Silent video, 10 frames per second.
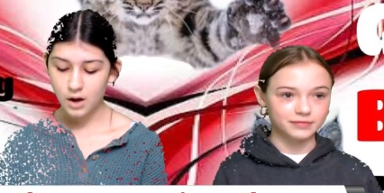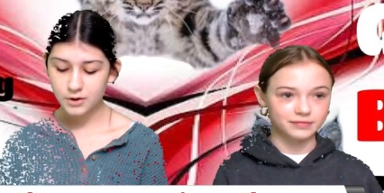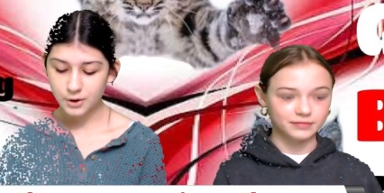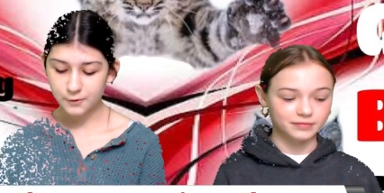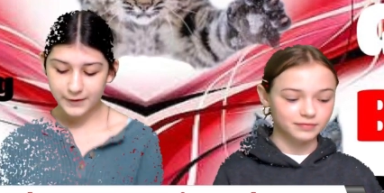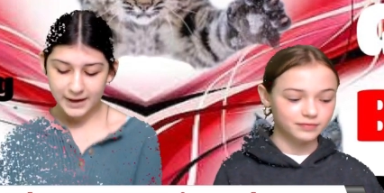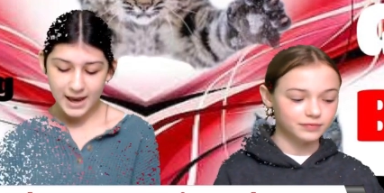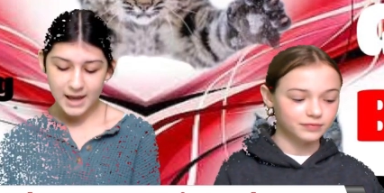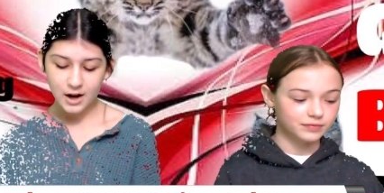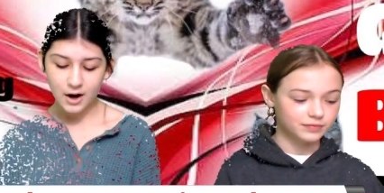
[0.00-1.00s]
Speaker 1: Don't
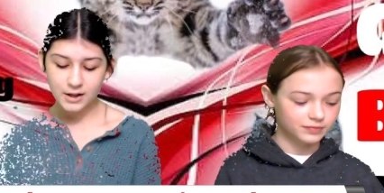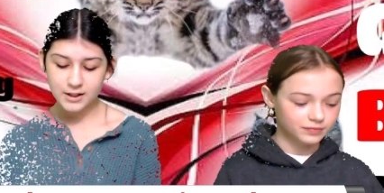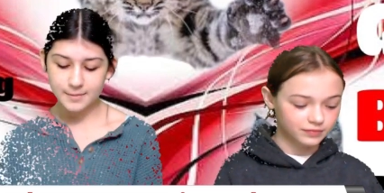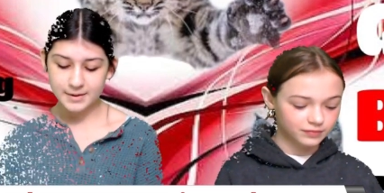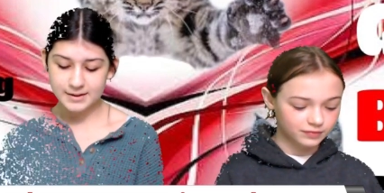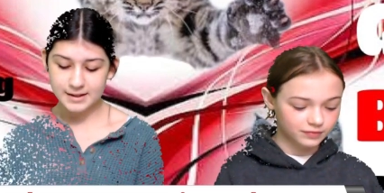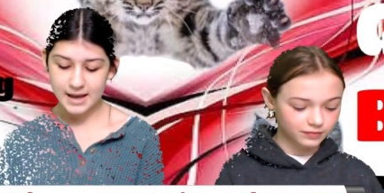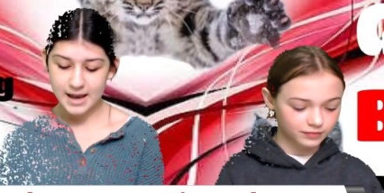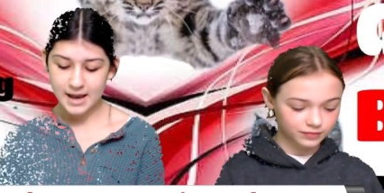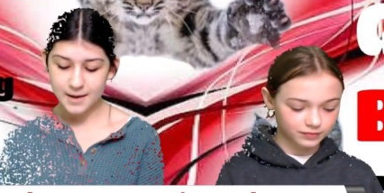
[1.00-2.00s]
forget, our club is
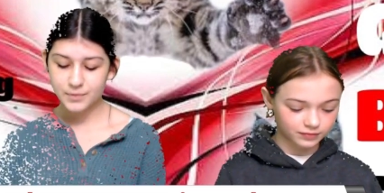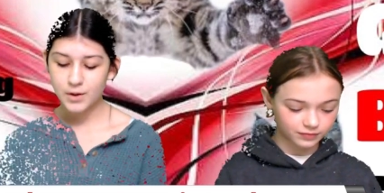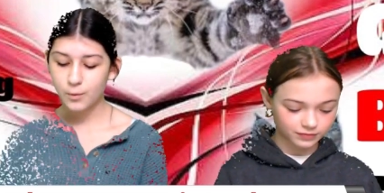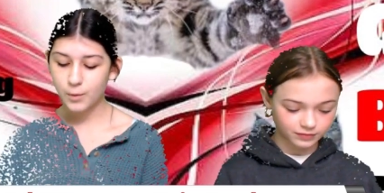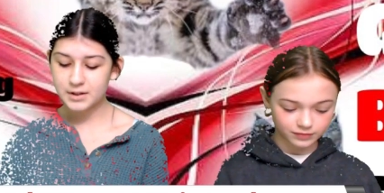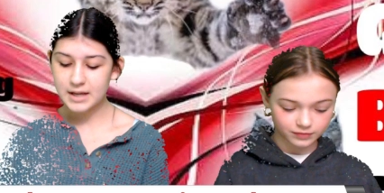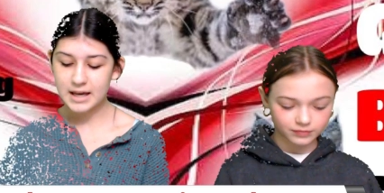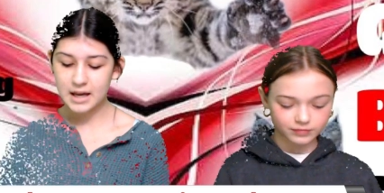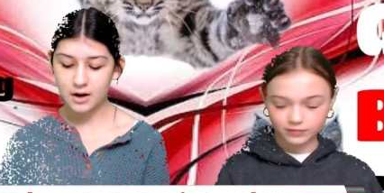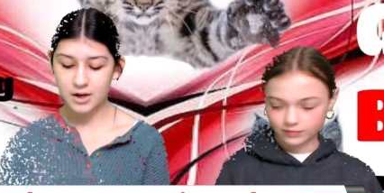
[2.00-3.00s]
today. We're
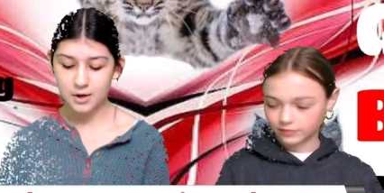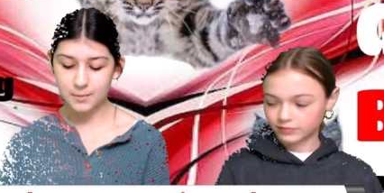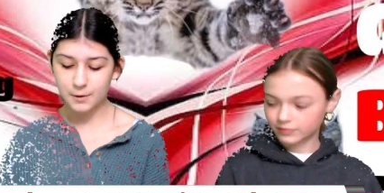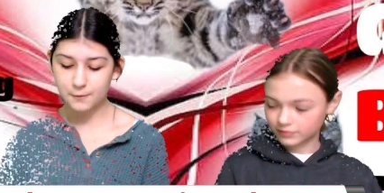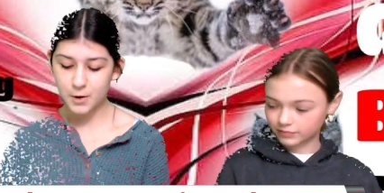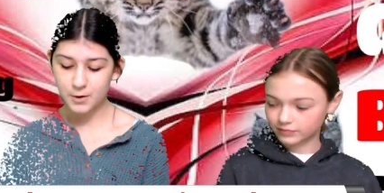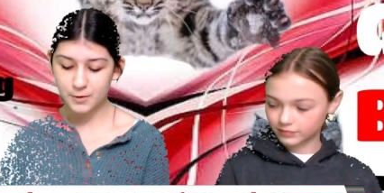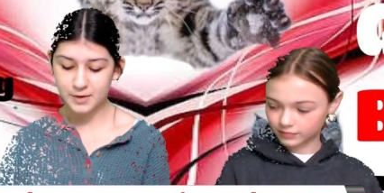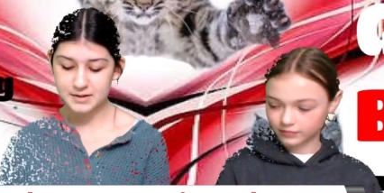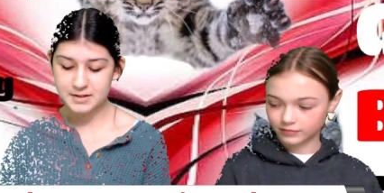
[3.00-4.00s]
taking our yearbook photo
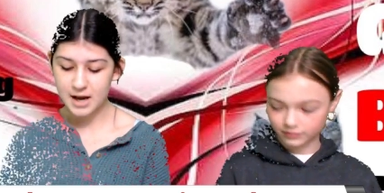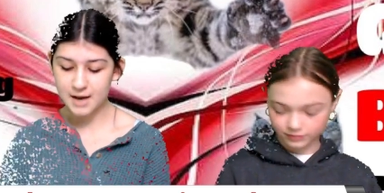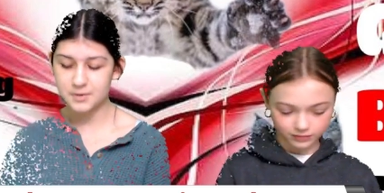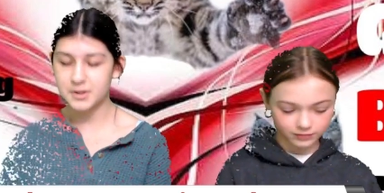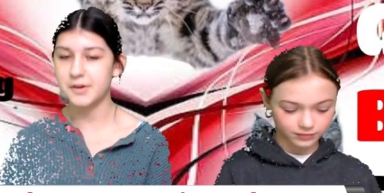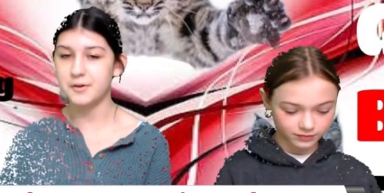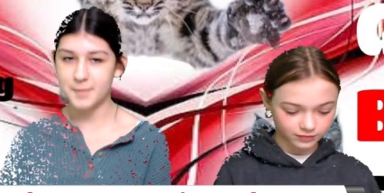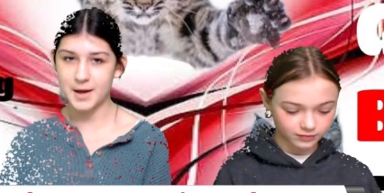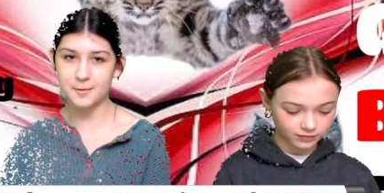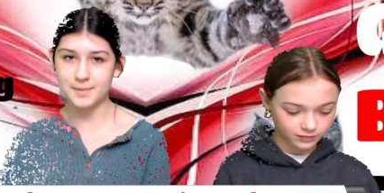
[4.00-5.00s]
this time, so you'd
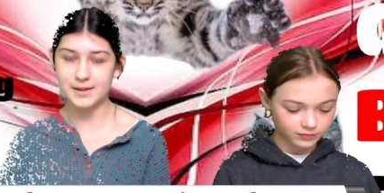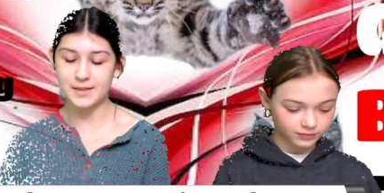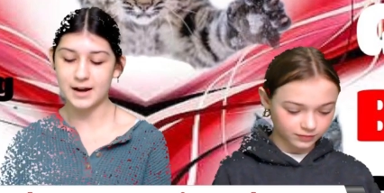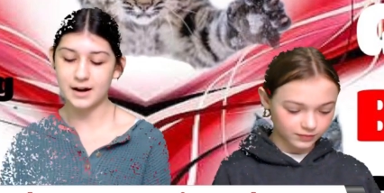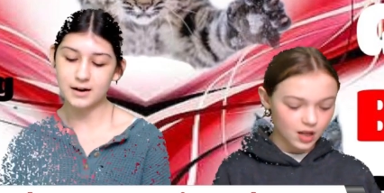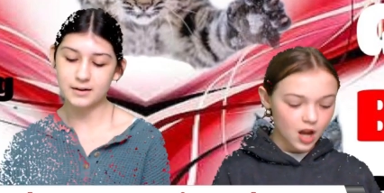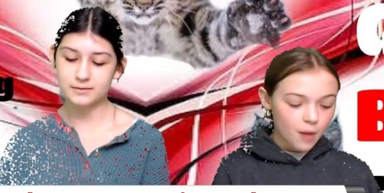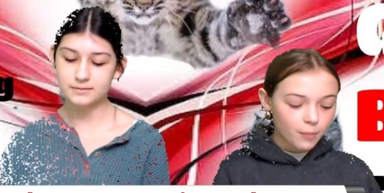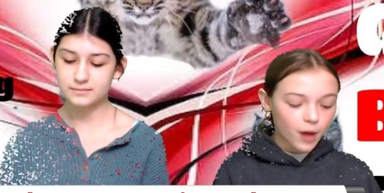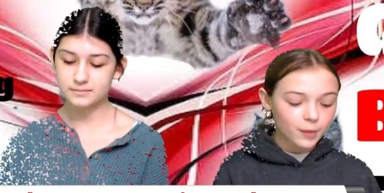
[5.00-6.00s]
better be there.
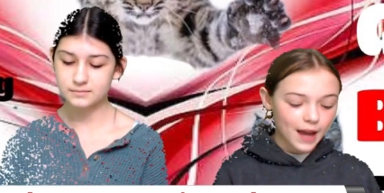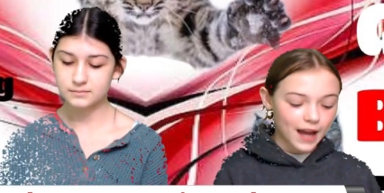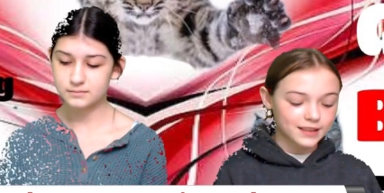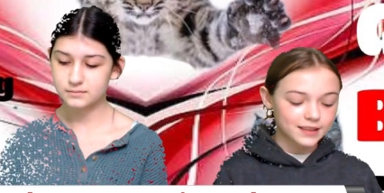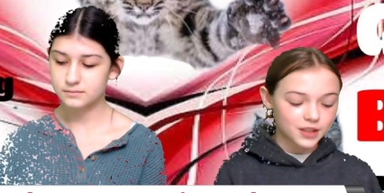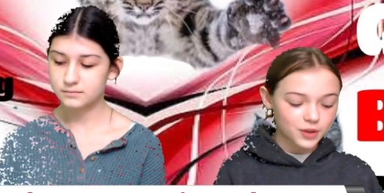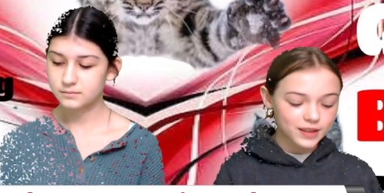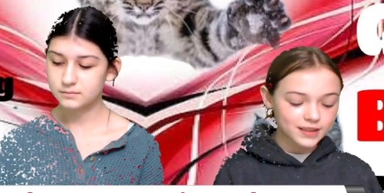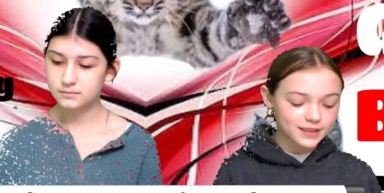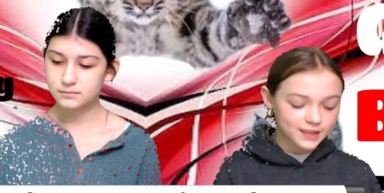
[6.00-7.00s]
Speaker 2: Bobcats, you
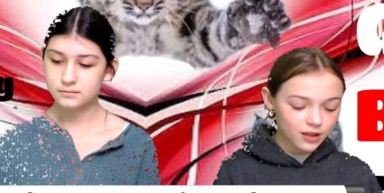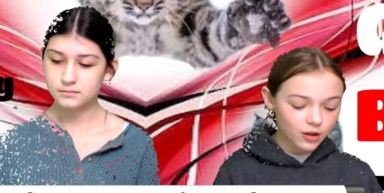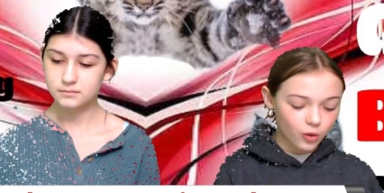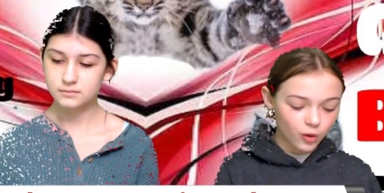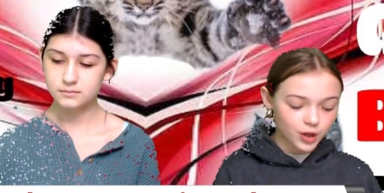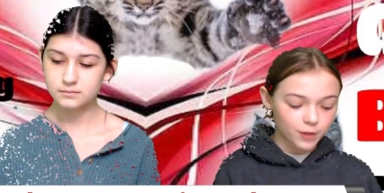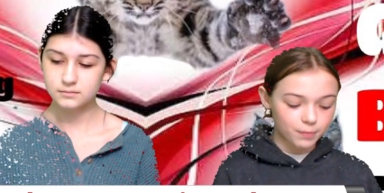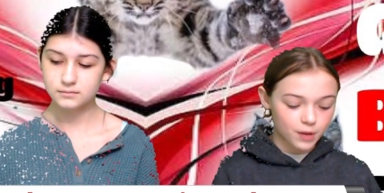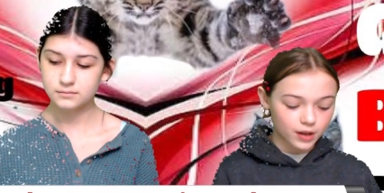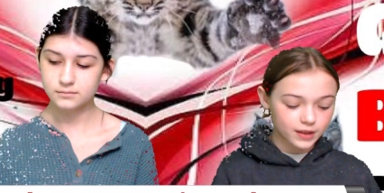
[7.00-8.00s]
can still order
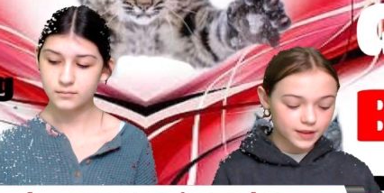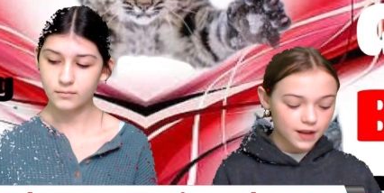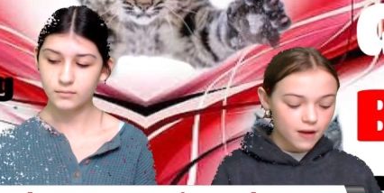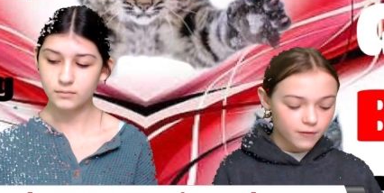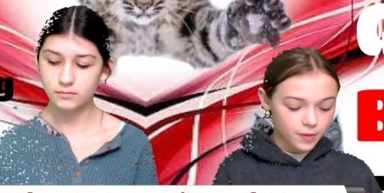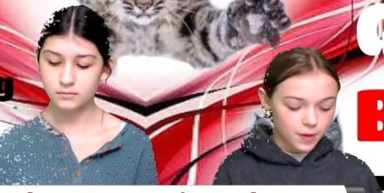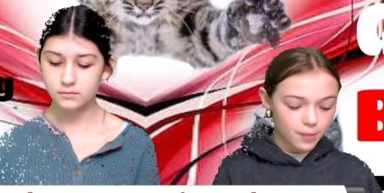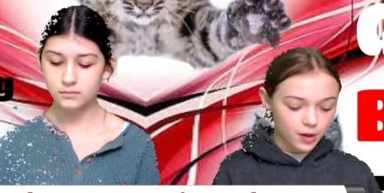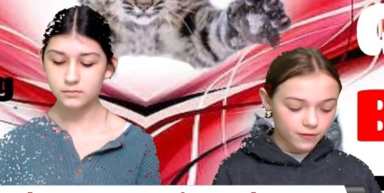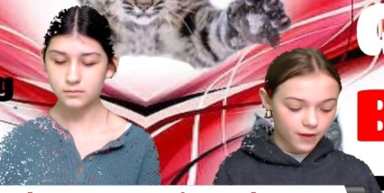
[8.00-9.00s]
books from the
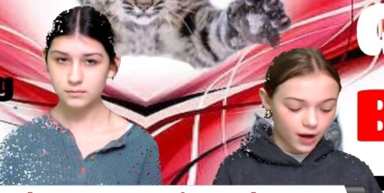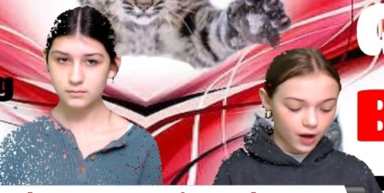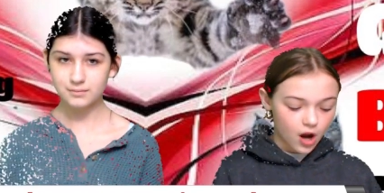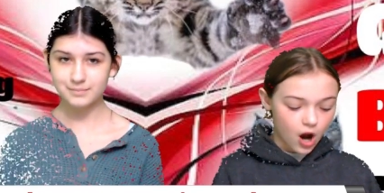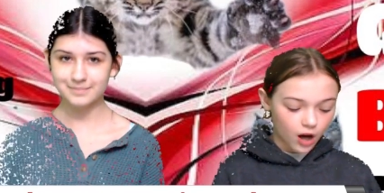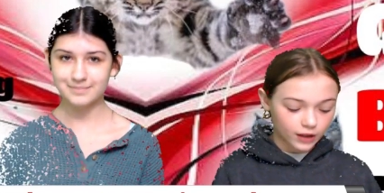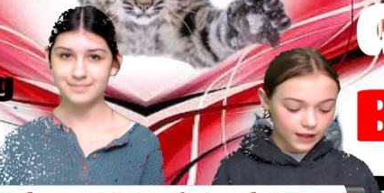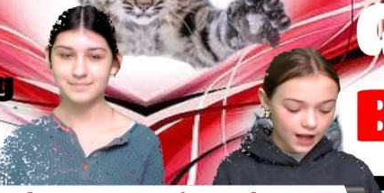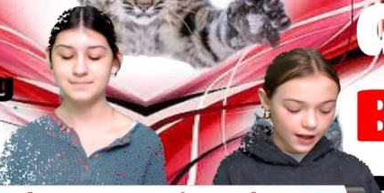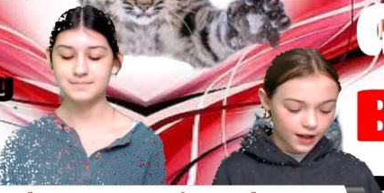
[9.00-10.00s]
book fair
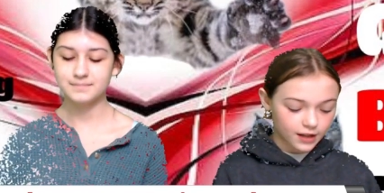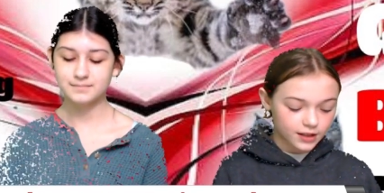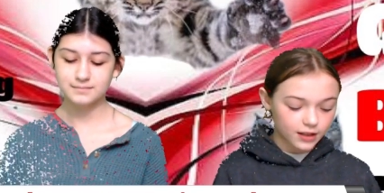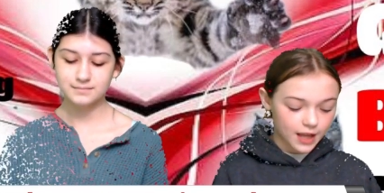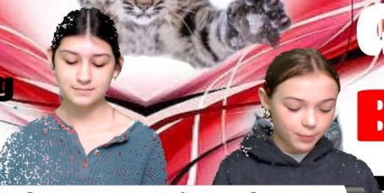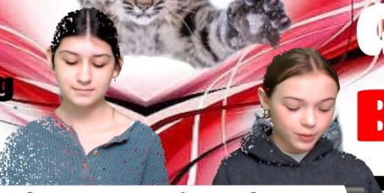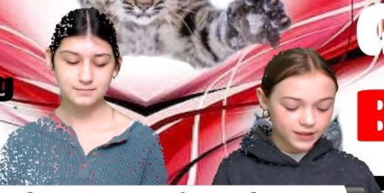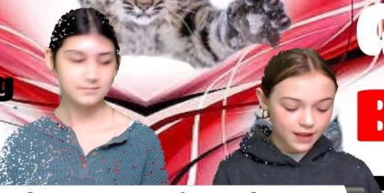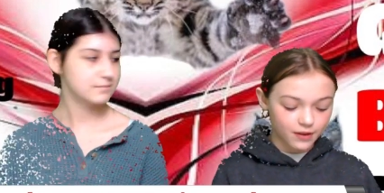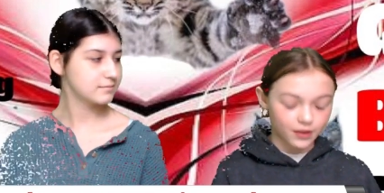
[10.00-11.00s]
online until April
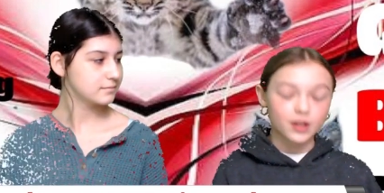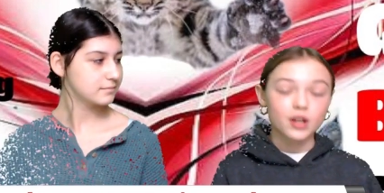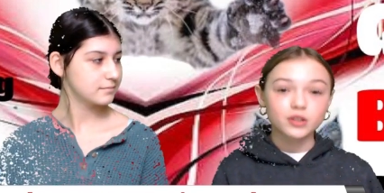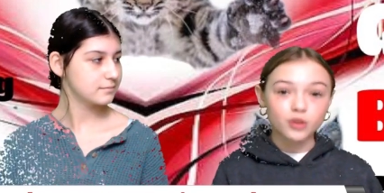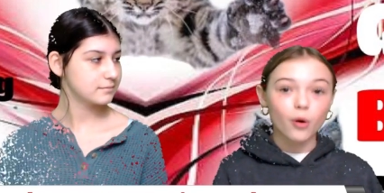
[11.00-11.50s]
7th, so